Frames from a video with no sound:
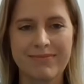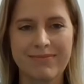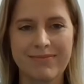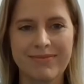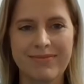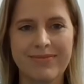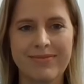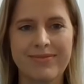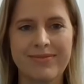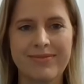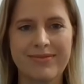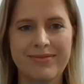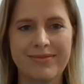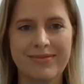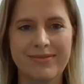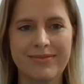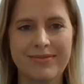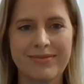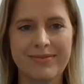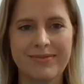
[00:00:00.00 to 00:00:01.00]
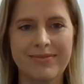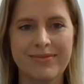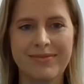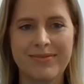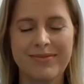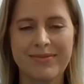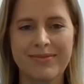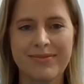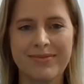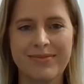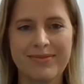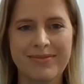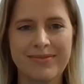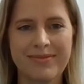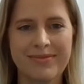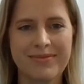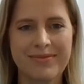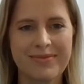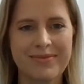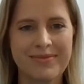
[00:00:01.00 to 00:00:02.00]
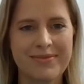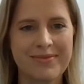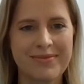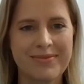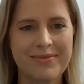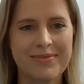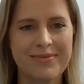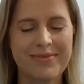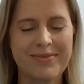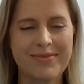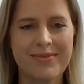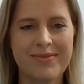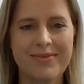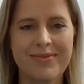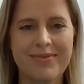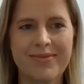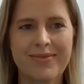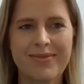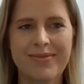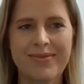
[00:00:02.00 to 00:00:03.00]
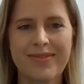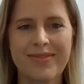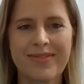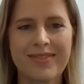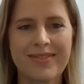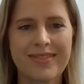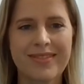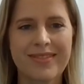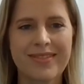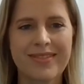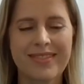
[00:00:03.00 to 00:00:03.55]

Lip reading: [no speech]